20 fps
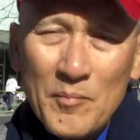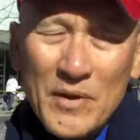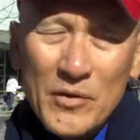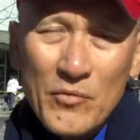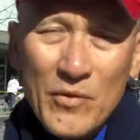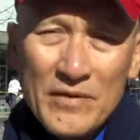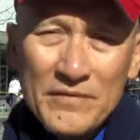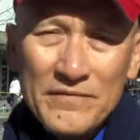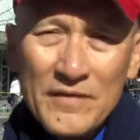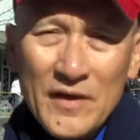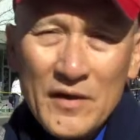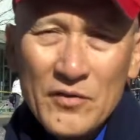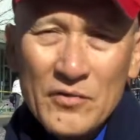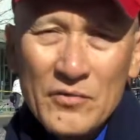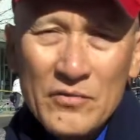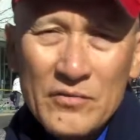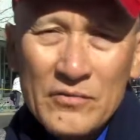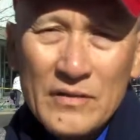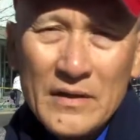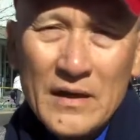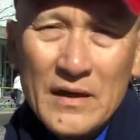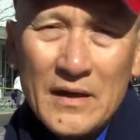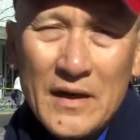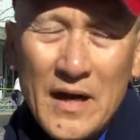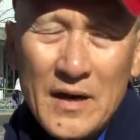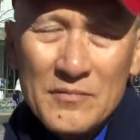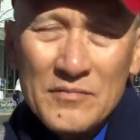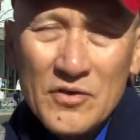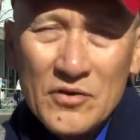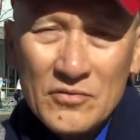My grandfather, uh,
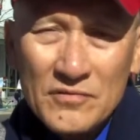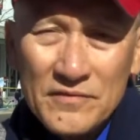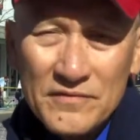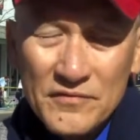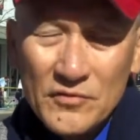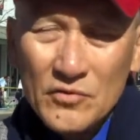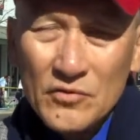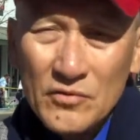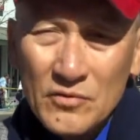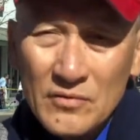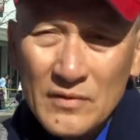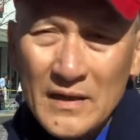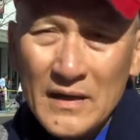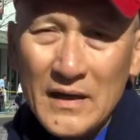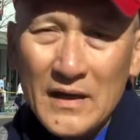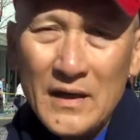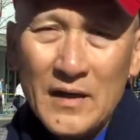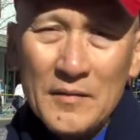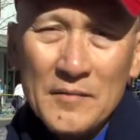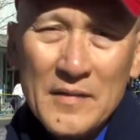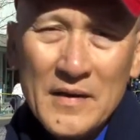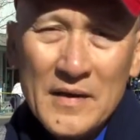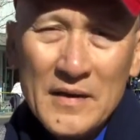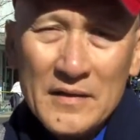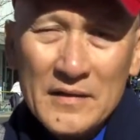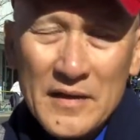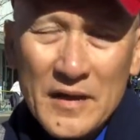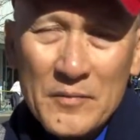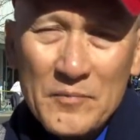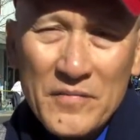Ham Kung Fu, uh,
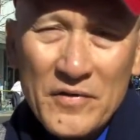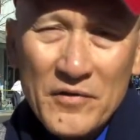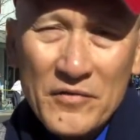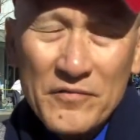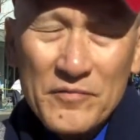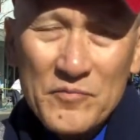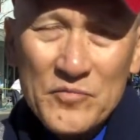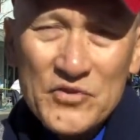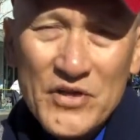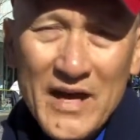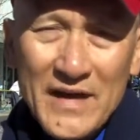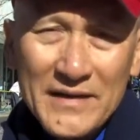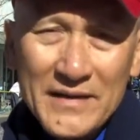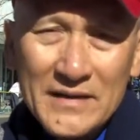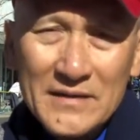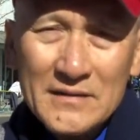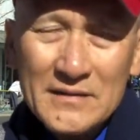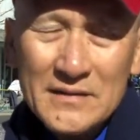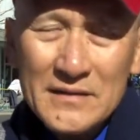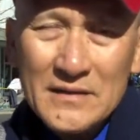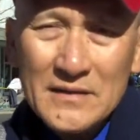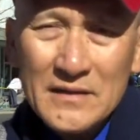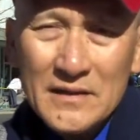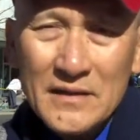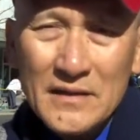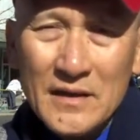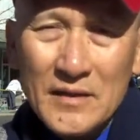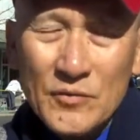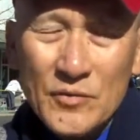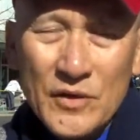came here from China
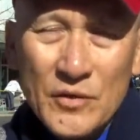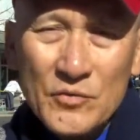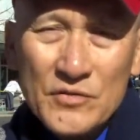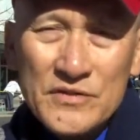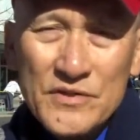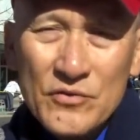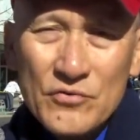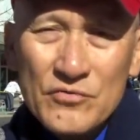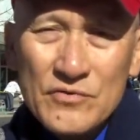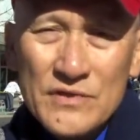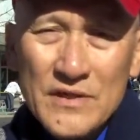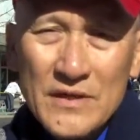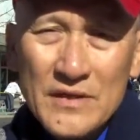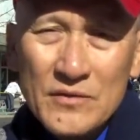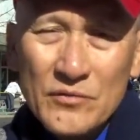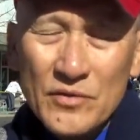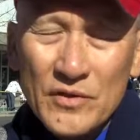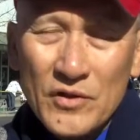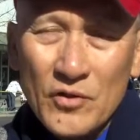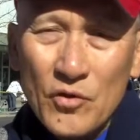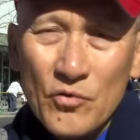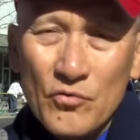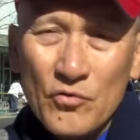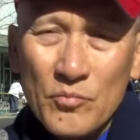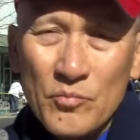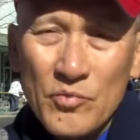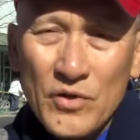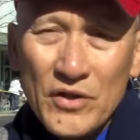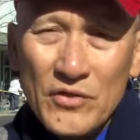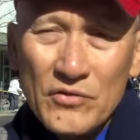uh, when he was 13 with an older
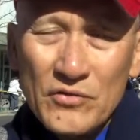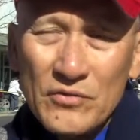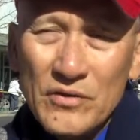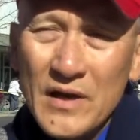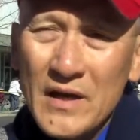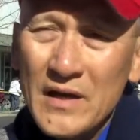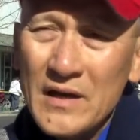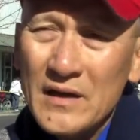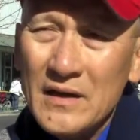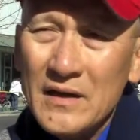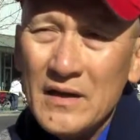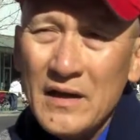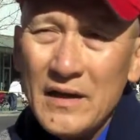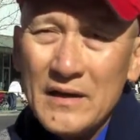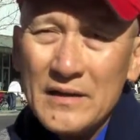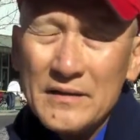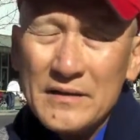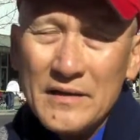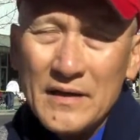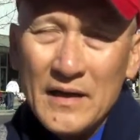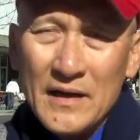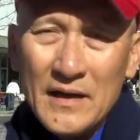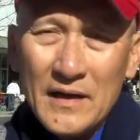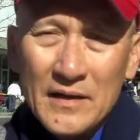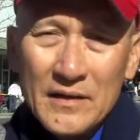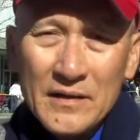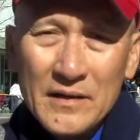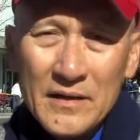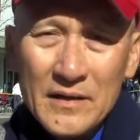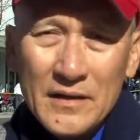brother, and uh,
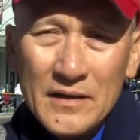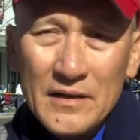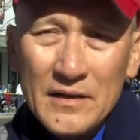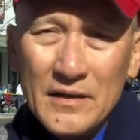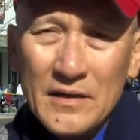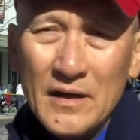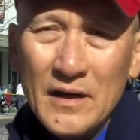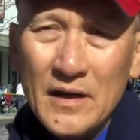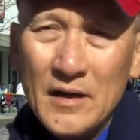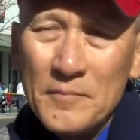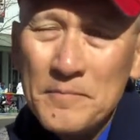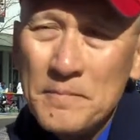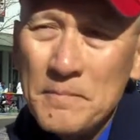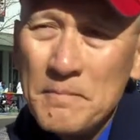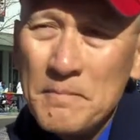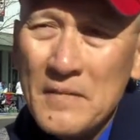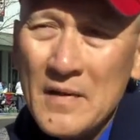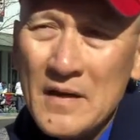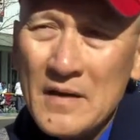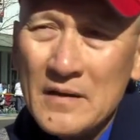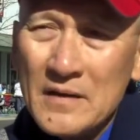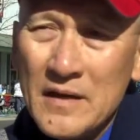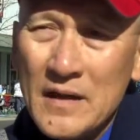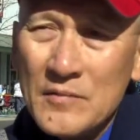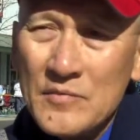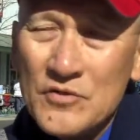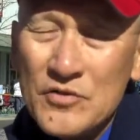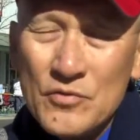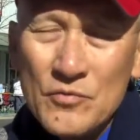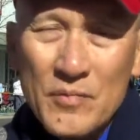he uh,
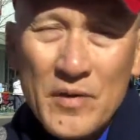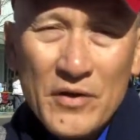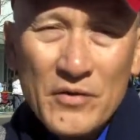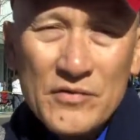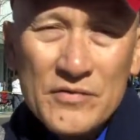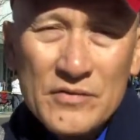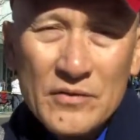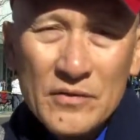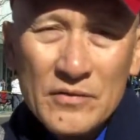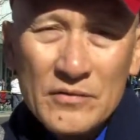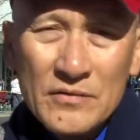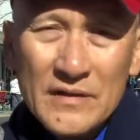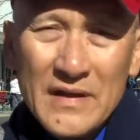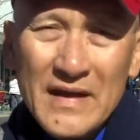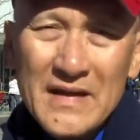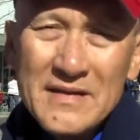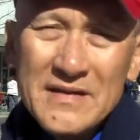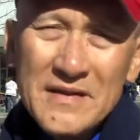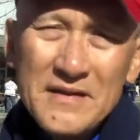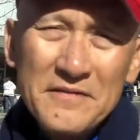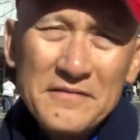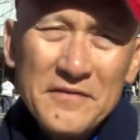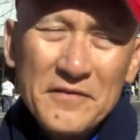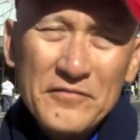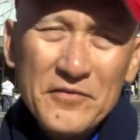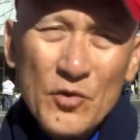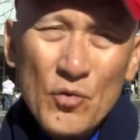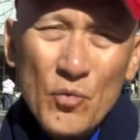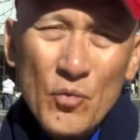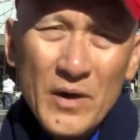came to Marysville in
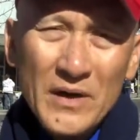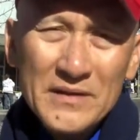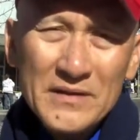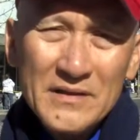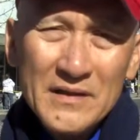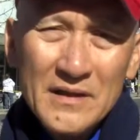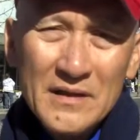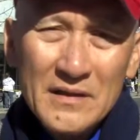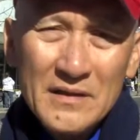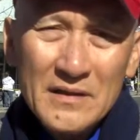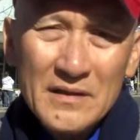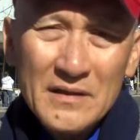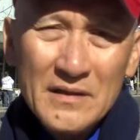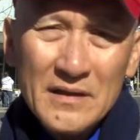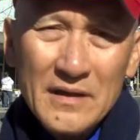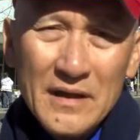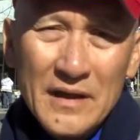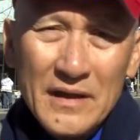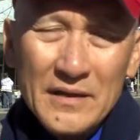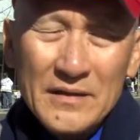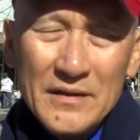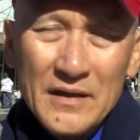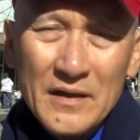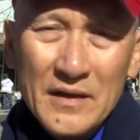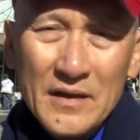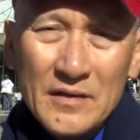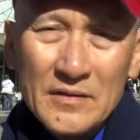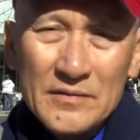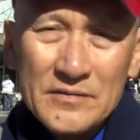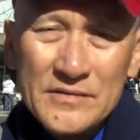1851 and
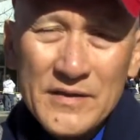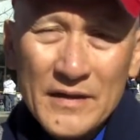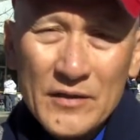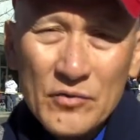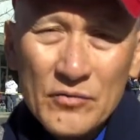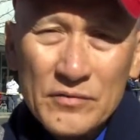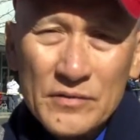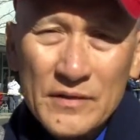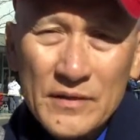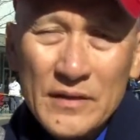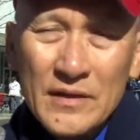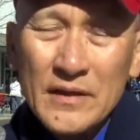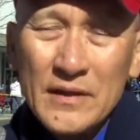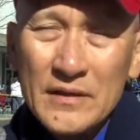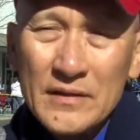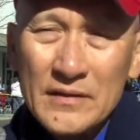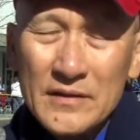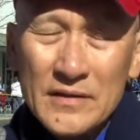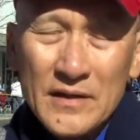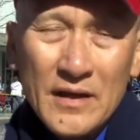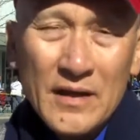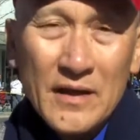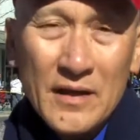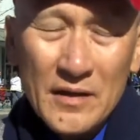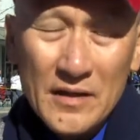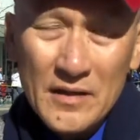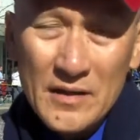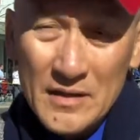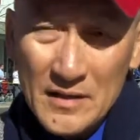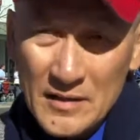uh, settled in, in,
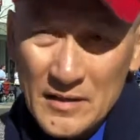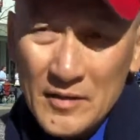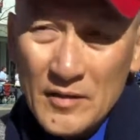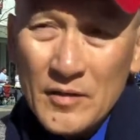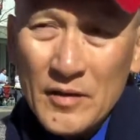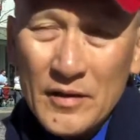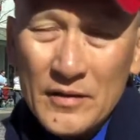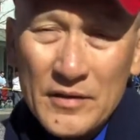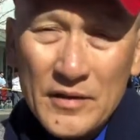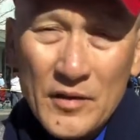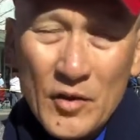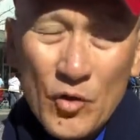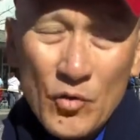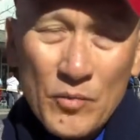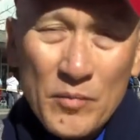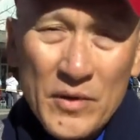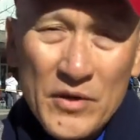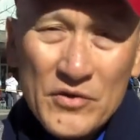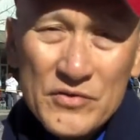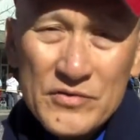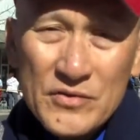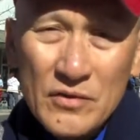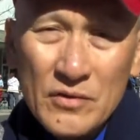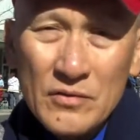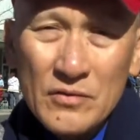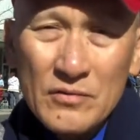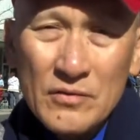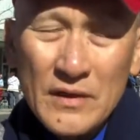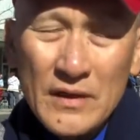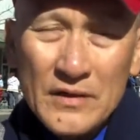in, the old
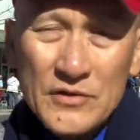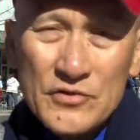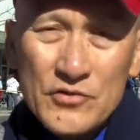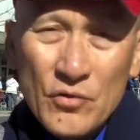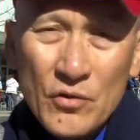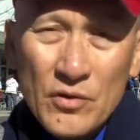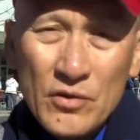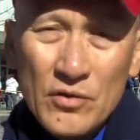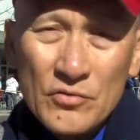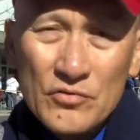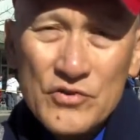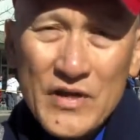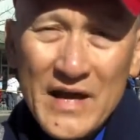Marysville historical